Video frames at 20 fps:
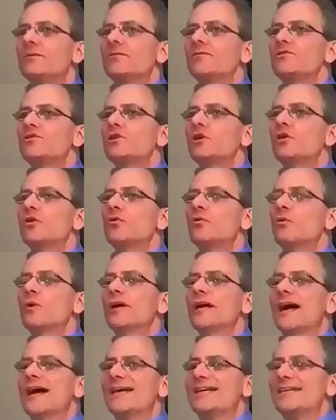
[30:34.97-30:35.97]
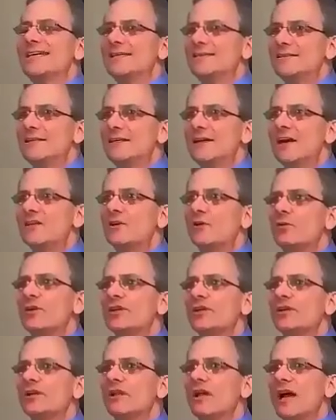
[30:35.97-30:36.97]
So when I get together with
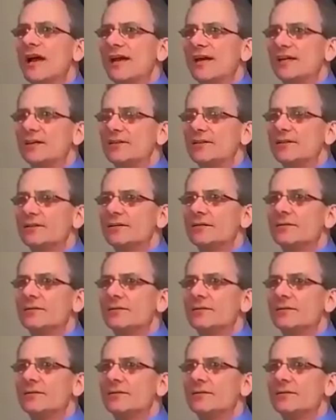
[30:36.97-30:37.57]
a client,